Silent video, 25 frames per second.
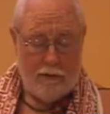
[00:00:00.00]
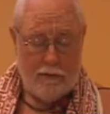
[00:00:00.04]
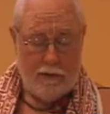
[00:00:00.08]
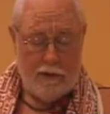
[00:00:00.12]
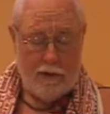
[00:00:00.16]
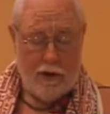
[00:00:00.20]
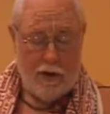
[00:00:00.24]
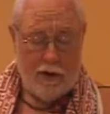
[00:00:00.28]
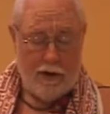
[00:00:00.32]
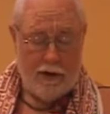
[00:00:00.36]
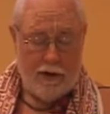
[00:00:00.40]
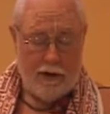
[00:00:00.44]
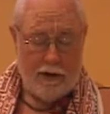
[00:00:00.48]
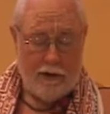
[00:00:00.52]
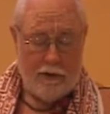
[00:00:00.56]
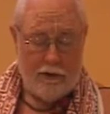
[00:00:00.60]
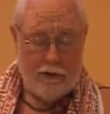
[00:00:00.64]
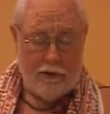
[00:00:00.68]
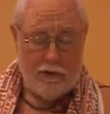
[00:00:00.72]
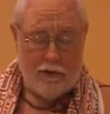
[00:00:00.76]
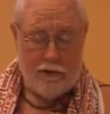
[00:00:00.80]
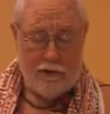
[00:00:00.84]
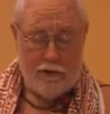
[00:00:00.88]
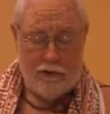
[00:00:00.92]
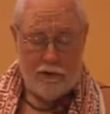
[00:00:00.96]
Regarding
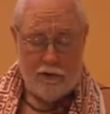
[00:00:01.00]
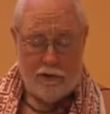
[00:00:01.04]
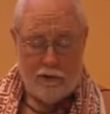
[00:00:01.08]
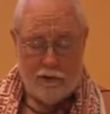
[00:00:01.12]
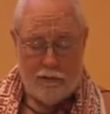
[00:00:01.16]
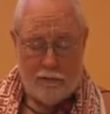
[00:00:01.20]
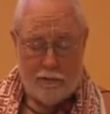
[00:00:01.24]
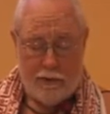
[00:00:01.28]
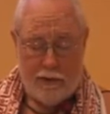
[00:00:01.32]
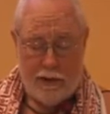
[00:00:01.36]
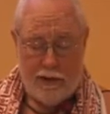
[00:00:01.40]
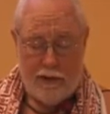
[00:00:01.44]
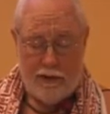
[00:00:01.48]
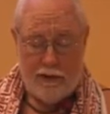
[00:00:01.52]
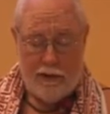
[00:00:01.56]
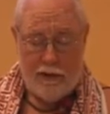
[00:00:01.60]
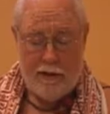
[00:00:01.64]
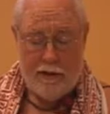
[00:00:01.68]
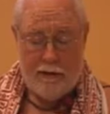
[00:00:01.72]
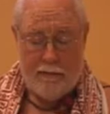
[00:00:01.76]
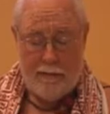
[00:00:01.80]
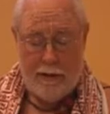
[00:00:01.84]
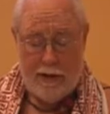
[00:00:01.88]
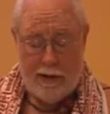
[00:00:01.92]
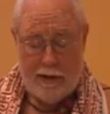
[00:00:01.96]
Krishna's complete
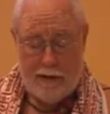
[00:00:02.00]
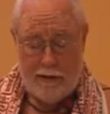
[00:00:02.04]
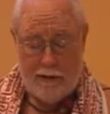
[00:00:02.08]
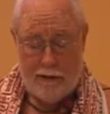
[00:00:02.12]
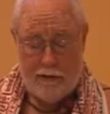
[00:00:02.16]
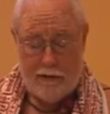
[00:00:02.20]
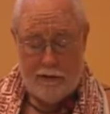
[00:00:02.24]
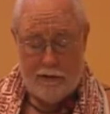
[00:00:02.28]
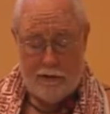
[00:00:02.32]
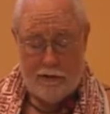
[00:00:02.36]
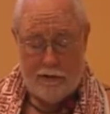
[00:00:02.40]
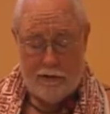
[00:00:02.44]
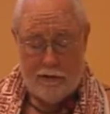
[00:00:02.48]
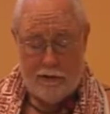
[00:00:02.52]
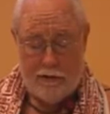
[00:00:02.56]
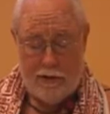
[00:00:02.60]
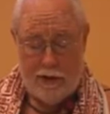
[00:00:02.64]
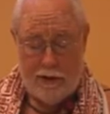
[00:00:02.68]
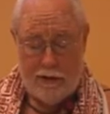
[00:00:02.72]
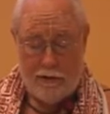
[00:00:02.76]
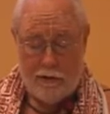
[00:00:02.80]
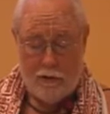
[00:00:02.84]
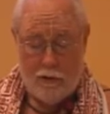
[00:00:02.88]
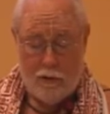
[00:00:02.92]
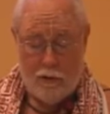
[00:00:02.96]
independence
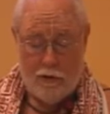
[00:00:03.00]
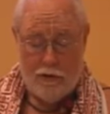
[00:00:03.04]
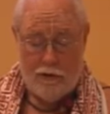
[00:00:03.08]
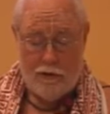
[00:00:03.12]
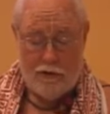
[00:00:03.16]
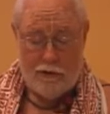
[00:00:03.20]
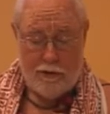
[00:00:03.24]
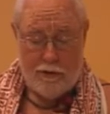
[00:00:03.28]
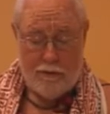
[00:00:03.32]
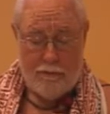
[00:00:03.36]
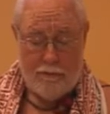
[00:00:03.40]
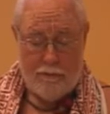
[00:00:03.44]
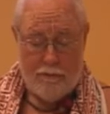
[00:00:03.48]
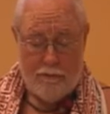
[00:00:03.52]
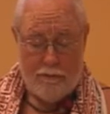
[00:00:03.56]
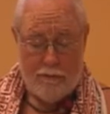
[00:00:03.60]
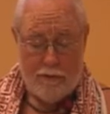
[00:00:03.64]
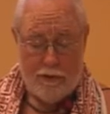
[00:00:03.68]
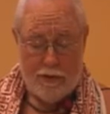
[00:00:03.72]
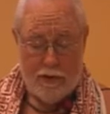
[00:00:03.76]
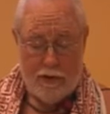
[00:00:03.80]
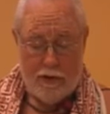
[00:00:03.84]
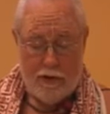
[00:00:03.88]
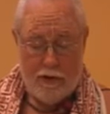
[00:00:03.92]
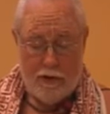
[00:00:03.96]
and lordship,
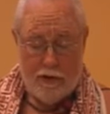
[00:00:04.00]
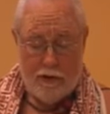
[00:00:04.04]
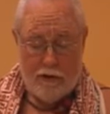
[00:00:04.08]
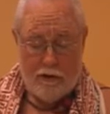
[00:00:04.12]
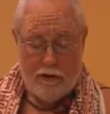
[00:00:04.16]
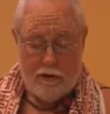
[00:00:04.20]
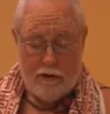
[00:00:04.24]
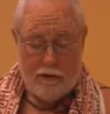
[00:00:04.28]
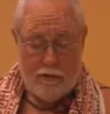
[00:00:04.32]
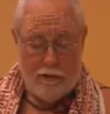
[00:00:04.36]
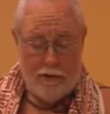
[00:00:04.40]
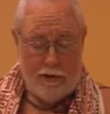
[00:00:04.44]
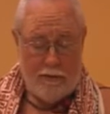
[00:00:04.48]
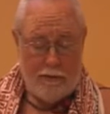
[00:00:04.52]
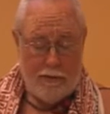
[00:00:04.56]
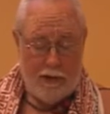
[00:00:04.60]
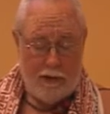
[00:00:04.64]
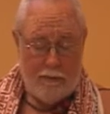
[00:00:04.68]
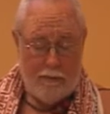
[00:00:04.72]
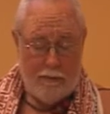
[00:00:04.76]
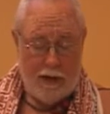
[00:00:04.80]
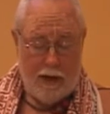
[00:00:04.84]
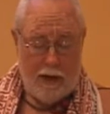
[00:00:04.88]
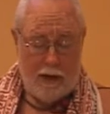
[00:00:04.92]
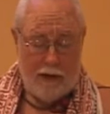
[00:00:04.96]

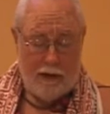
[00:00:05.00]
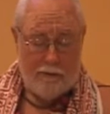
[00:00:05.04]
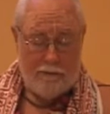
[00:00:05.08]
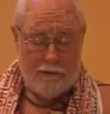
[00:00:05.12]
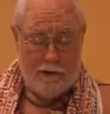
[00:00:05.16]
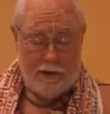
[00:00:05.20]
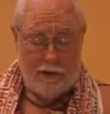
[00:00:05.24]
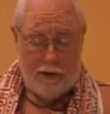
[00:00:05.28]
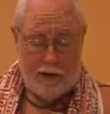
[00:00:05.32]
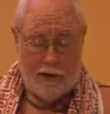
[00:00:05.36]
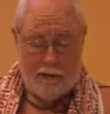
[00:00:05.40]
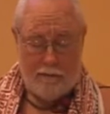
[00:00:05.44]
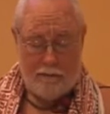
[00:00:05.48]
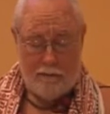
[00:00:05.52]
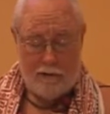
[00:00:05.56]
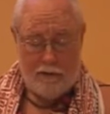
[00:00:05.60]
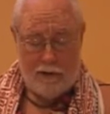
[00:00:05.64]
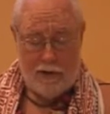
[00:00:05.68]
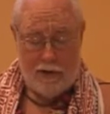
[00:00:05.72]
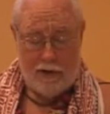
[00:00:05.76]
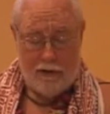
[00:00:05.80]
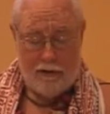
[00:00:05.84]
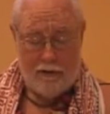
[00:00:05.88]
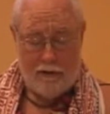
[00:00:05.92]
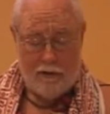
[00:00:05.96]
Śrīmad-Bhāgavatam
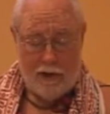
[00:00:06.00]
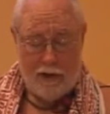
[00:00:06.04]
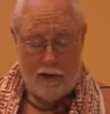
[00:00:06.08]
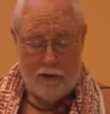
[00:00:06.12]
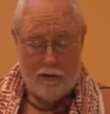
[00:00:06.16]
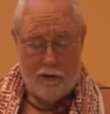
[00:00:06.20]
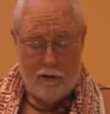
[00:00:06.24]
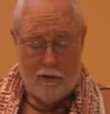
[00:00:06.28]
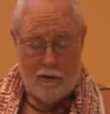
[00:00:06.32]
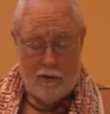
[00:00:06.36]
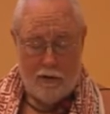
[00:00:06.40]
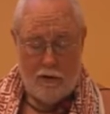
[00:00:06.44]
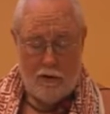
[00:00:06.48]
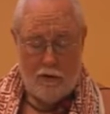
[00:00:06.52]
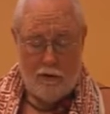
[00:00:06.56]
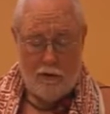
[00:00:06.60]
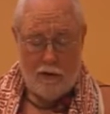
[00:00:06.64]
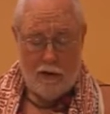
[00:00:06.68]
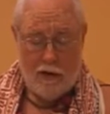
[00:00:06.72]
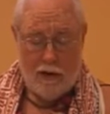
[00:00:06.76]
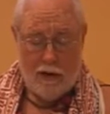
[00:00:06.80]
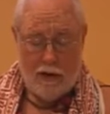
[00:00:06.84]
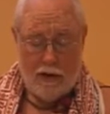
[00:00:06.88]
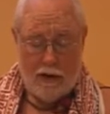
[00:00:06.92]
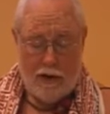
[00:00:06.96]
says that
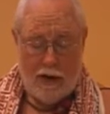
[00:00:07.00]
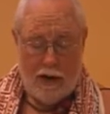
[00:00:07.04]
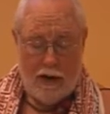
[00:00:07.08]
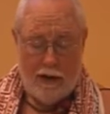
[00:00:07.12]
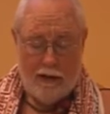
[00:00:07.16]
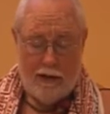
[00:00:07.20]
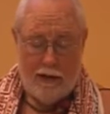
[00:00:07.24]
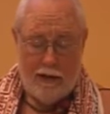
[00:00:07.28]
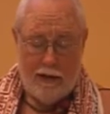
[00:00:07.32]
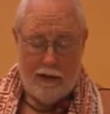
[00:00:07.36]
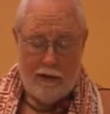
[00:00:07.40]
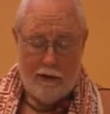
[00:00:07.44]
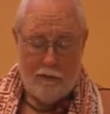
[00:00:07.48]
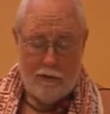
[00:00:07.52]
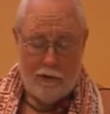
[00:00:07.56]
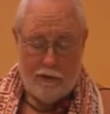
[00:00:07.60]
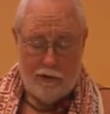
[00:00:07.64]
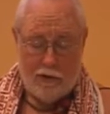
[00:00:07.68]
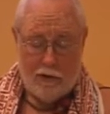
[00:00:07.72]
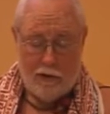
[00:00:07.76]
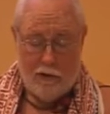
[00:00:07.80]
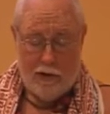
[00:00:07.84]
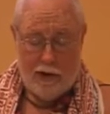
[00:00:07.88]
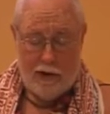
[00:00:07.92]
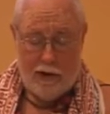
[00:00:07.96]
although Kaliya
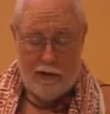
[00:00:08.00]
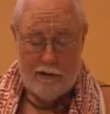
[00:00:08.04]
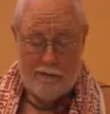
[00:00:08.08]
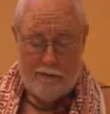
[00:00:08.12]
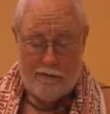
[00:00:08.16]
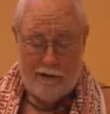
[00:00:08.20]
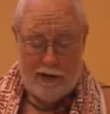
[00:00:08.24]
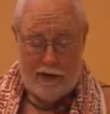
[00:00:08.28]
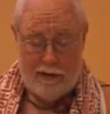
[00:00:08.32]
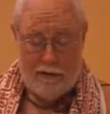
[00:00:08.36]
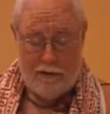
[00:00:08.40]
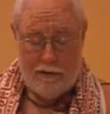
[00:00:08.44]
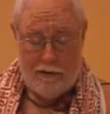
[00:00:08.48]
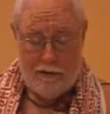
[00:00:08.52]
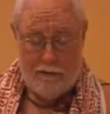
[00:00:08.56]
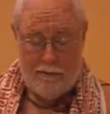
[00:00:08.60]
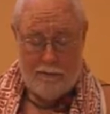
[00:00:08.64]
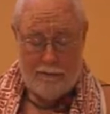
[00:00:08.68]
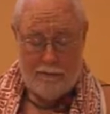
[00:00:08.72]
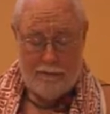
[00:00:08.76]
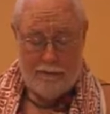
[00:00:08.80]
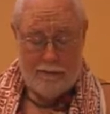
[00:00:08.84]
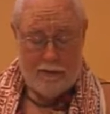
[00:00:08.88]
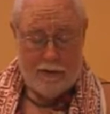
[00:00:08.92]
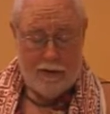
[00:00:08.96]
was a great offender,
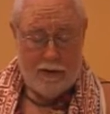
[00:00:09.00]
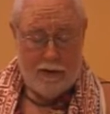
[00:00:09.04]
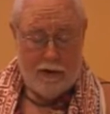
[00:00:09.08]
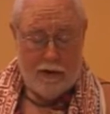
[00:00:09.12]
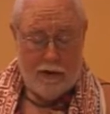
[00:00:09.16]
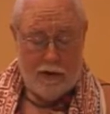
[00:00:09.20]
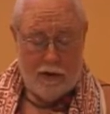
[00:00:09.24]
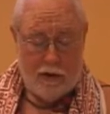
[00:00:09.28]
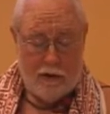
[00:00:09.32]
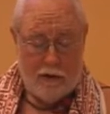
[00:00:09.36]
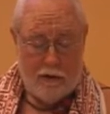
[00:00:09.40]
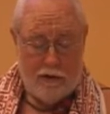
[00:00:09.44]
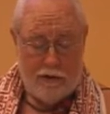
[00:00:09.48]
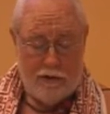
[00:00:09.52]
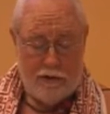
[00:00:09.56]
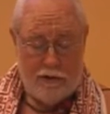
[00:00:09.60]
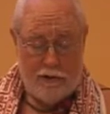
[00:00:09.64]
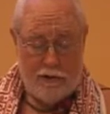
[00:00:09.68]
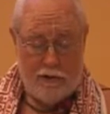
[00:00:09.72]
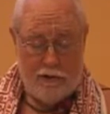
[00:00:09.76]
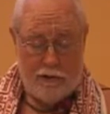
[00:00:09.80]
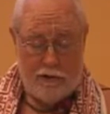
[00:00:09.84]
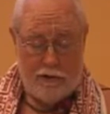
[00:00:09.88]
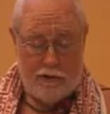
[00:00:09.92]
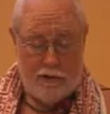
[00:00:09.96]

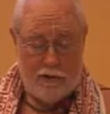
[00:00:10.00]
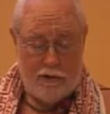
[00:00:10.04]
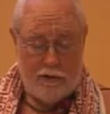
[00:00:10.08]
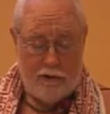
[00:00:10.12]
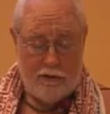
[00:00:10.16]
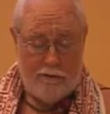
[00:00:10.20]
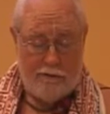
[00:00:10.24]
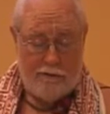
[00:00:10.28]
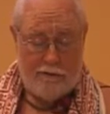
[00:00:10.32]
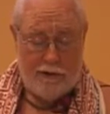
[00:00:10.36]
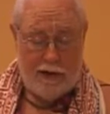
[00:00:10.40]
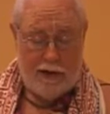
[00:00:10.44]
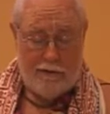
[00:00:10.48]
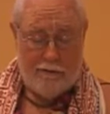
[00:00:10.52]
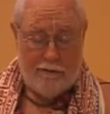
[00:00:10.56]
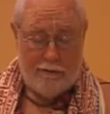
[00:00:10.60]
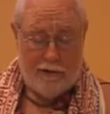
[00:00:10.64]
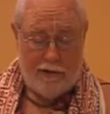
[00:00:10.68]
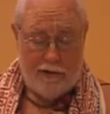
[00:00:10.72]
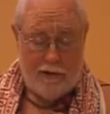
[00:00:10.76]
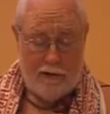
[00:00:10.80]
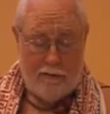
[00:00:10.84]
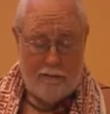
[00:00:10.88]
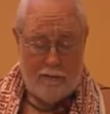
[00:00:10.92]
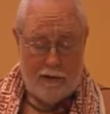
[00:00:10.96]
Krishna still
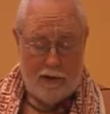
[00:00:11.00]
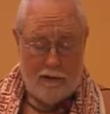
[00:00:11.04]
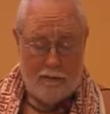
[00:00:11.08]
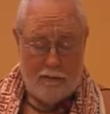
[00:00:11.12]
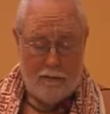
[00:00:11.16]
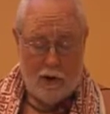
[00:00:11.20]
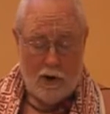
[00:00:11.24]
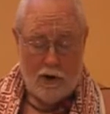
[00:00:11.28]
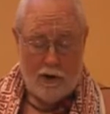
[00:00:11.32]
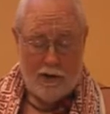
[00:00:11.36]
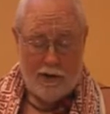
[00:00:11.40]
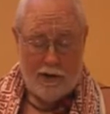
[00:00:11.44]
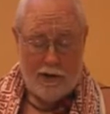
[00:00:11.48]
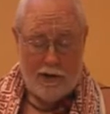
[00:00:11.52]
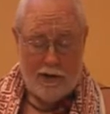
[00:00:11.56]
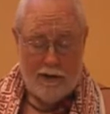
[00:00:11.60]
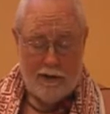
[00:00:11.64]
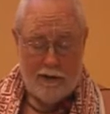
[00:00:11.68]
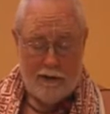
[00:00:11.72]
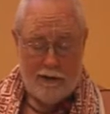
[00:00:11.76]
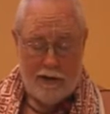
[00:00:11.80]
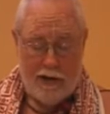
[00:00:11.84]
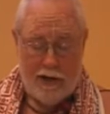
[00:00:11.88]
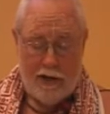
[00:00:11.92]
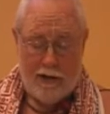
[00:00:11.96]
favored him by marking
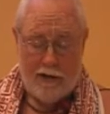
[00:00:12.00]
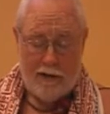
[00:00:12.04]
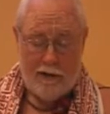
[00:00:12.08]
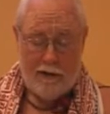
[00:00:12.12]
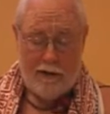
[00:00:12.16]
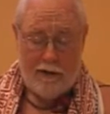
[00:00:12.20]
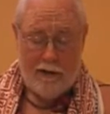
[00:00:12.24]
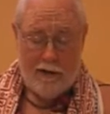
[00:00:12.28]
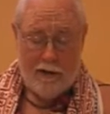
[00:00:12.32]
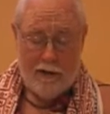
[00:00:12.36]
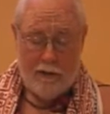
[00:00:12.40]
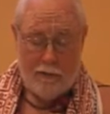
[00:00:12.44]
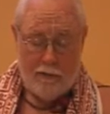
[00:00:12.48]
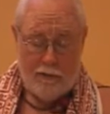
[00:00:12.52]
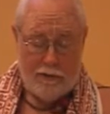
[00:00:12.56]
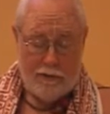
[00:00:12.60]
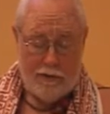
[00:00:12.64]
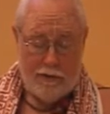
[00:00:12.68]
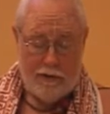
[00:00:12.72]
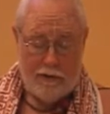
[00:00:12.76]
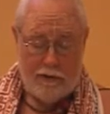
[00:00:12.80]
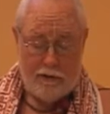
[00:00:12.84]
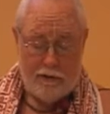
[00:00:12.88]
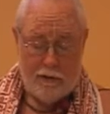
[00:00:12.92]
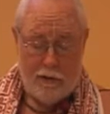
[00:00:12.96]
his head
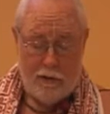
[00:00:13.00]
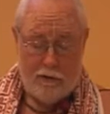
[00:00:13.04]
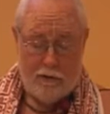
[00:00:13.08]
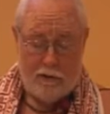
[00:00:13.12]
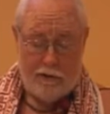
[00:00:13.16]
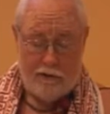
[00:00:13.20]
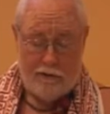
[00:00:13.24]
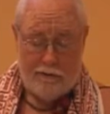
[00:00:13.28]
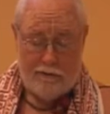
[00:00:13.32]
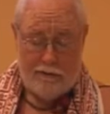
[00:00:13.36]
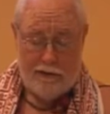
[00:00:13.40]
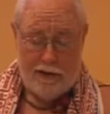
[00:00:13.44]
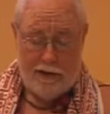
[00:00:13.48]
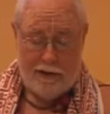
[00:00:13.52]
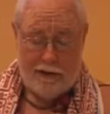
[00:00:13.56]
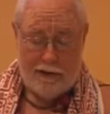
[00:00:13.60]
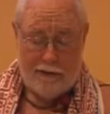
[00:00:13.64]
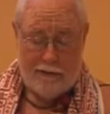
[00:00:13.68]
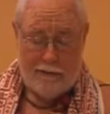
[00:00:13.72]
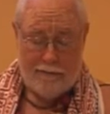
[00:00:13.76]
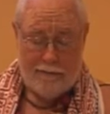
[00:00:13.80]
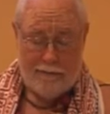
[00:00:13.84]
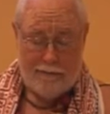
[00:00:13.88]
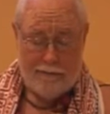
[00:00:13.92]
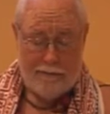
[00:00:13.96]
with his lotus
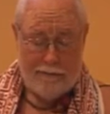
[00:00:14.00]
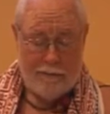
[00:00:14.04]
feet.